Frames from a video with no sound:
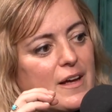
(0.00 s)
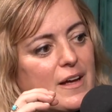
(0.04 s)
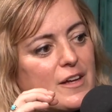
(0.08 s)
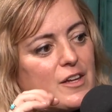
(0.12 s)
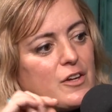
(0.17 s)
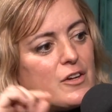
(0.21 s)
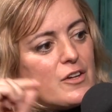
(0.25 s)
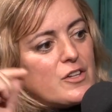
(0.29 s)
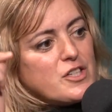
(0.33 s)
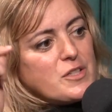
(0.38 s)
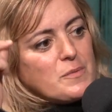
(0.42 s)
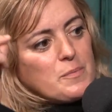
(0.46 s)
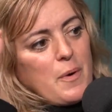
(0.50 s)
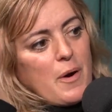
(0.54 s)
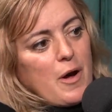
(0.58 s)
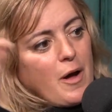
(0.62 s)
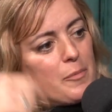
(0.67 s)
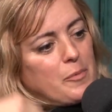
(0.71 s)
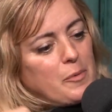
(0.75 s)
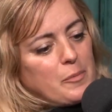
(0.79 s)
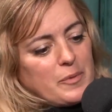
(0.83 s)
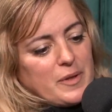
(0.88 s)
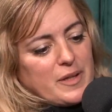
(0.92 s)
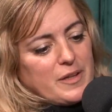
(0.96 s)
Yeah. You could just
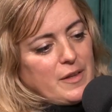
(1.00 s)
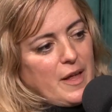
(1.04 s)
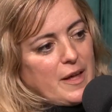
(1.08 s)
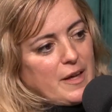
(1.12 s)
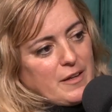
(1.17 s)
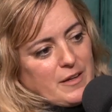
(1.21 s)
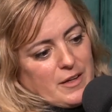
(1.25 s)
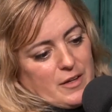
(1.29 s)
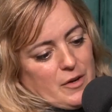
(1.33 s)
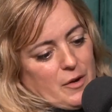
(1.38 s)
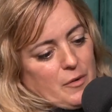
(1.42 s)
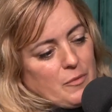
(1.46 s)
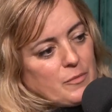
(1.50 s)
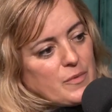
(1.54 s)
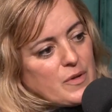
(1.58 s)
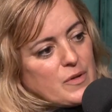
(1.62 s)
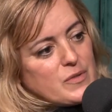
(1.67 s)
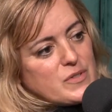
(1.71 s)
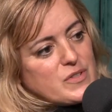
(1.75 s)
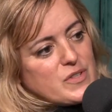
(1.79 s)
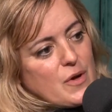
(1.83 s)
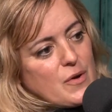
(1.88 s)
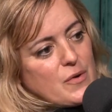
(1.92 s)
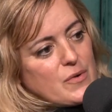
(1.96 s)
probably like,
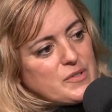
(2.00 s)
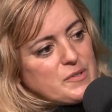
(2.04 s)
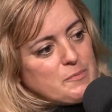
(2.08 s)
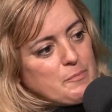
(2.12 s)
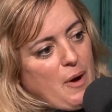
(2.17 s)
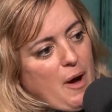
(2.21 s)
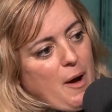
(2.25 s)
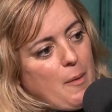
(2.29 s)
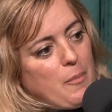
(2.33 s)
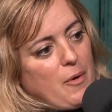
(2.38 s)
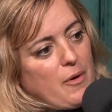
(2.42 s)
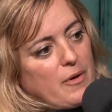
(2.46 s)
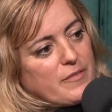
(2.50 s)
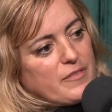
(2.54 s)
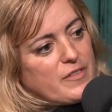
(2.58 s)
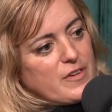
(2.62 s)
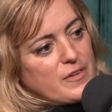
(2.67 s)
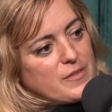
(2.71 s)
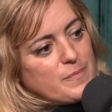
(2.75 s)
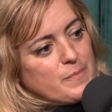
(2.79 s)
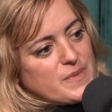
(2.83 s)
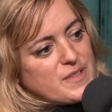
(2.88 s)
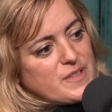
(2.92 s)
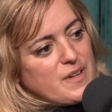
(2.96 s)
use those, pop all of
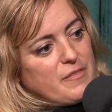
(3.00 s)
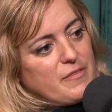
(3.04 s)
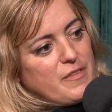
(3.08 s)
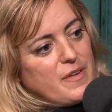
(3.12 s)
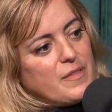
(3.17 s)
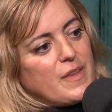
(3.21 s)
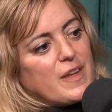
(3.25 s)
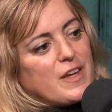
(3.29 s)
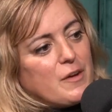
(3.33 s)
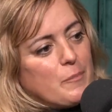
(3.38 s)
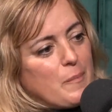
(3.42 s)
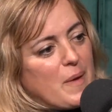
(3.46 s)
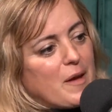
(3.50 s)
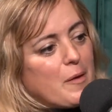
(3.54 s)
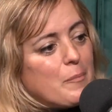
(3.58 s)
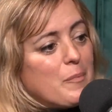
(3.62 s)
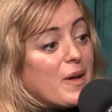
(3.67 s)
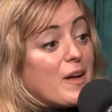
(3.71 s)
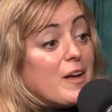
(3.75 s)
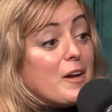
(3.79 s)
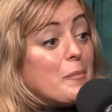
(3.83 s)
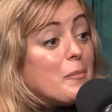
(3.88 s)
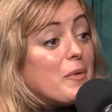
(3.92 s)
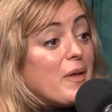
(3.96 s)
your stuff in. Like you make a
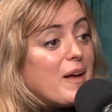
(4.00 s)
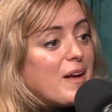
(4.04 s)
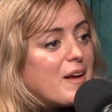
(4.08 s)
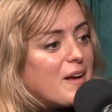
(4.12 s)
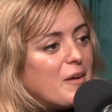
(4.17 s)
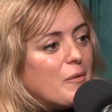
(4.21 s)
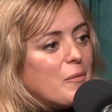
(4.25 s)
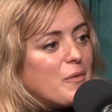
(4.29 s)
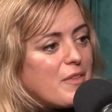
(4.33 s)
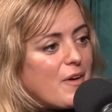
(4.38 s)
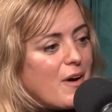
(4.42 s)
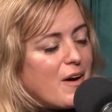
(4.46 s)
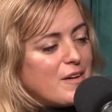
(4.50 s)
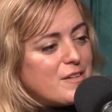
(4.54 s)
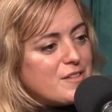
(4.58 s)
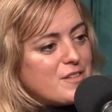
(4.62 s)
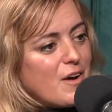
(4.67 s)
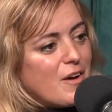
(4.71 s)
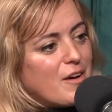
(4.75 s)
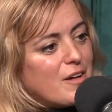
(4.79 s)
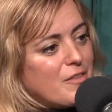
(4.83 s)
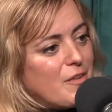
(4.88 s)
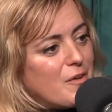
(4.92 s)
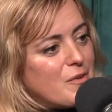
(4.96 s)
pig in a blanket with a hot
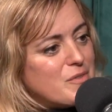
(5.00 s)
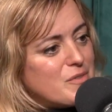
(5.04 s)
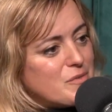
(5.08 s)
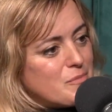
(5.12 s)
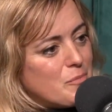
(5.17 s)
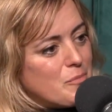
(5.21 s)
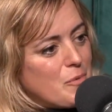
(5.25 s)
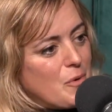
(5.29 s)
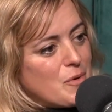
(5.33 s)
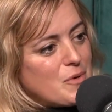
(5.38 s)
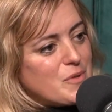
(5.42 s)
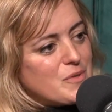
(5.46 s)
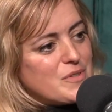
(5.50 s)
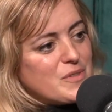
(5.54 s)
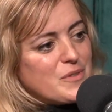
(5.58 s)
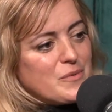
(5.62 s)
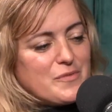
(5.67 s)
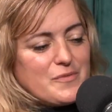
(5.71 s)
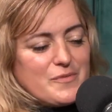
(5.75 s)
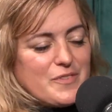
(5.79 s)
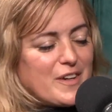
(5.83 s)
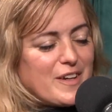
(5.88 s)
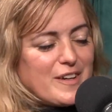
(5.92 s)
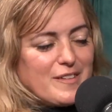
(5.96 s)
dog and those rolls are
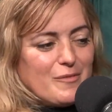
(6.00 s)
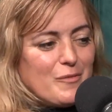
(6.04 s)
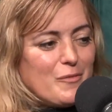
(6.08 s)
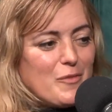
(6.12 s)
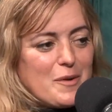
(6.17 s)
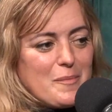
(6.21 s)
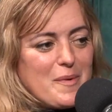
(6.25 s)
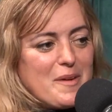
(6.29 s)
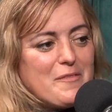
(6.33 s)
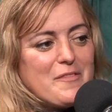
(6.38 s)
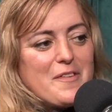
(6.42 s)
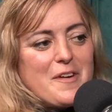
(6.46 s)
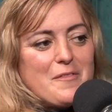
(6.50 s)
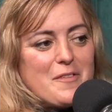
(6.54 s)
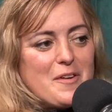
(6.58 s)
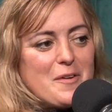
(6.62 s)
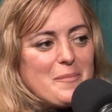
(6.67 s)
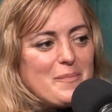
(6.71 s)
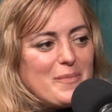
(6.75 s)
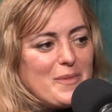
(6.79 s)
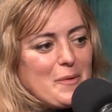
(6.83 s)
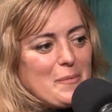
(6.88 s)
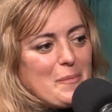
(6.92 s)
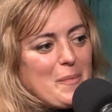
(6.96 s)
fucking one of my favorite
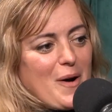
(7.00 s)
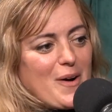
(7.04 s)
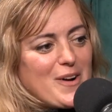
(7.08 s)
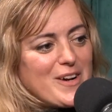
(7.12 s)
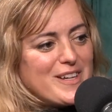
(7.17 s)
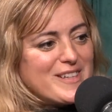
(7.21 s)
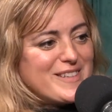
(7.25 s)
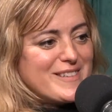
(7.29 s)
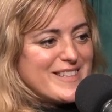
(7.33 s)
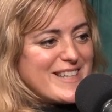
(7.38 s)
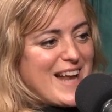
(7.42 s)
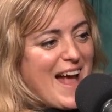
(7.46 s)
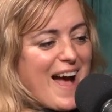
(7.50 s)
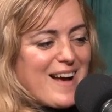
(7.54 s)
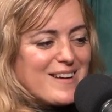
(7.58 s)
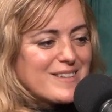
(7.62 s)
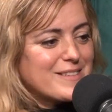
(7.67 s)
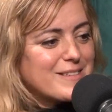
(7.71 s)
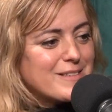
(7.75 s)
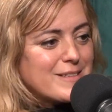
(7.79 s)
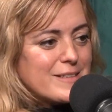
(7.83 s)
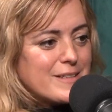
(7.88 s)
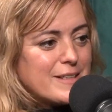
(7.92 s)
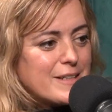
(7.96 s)
little party
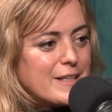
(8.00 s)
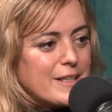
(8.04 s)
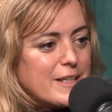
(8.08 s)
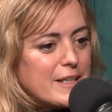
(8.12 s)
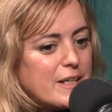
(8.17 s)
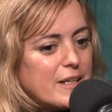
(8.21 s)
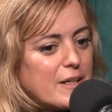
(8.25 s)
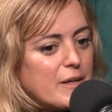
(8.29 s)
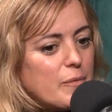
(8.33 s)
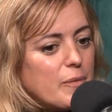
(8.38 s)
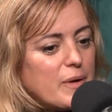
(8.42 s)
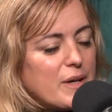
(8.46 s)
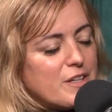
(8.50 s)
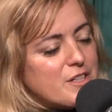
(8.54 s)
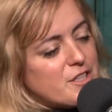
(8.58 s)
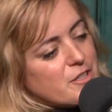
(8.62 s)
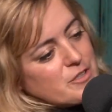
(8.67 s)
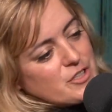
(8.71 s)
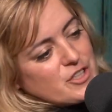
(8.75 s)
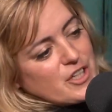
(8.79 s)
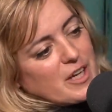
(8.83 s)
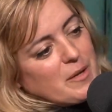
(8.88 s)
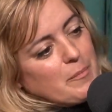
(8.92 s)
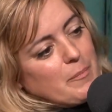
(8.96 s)
snacks. We could
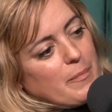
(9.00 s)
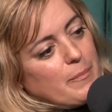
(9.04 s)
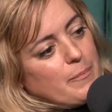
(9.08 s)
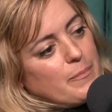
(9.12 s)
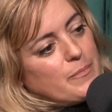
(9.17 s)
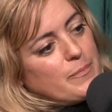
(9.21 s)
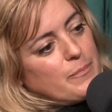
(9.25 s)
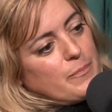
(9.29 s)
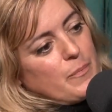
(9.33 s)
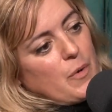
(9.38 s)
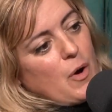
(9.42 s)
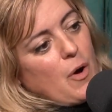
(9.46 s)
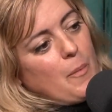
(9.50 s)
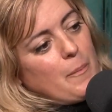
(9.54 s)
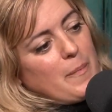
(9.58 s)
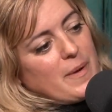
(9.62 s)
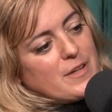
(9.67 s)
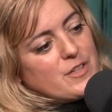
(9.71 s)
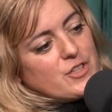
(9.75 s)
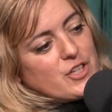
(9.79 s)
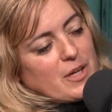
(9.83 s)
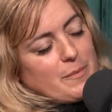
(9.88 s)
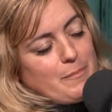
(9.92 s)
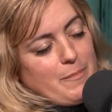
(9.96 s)
do
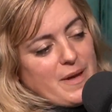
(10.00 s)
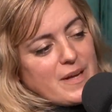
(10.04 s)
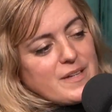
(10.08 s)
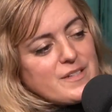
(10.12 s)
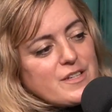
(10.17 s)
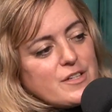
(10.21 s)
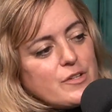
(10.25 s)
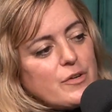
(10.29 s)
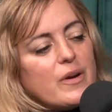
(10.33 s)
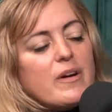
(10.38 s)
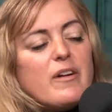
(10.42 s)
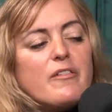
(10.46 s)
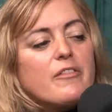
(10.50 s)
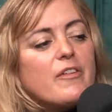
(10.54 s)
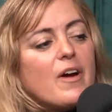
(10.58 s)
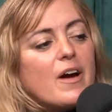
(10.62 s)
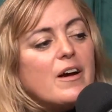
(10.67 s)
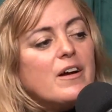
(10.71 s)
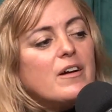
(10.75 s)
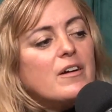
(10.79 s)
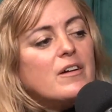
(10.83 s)
homemade chicken bakes in your air fryer.